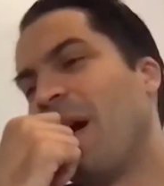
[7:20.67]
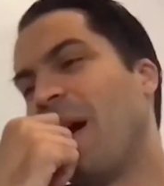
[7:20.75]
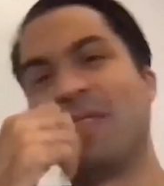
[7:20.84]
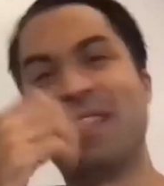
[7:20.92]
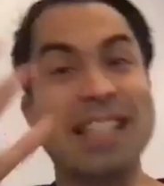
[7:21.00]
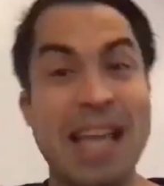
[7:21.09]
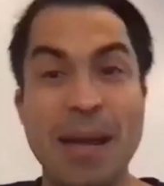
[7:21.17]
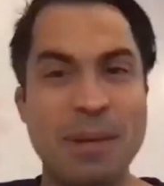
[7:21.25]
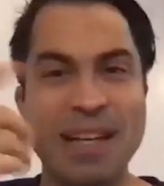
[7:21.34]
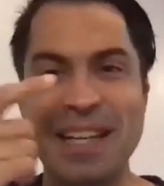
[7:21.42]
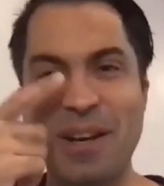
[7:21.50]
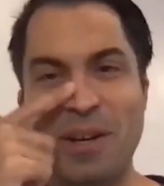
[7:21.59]
see Damon
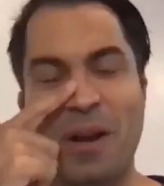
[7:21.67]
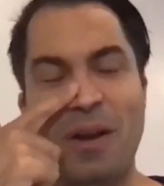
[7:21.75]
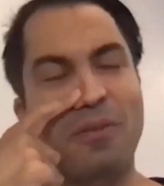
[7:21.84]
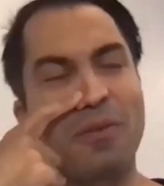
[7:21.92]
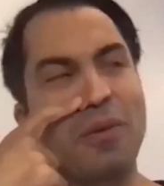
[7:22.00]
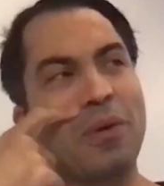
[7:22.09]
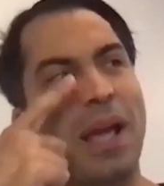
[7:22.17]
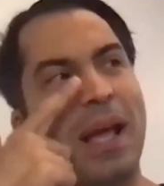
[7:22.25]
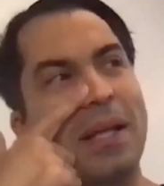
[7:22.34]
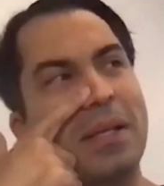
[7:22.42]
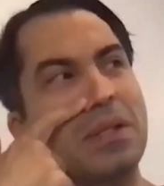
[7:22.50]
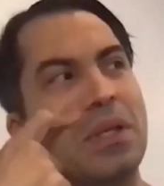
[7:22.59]
eat our dog food,
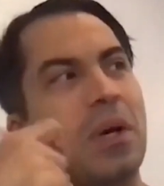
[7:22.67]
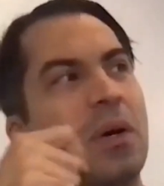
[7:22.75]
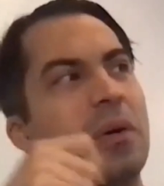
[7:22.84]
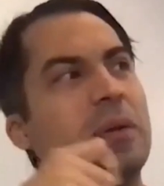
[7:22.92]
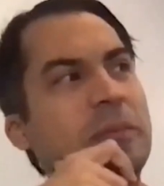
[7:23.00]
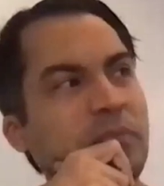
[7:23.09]
and so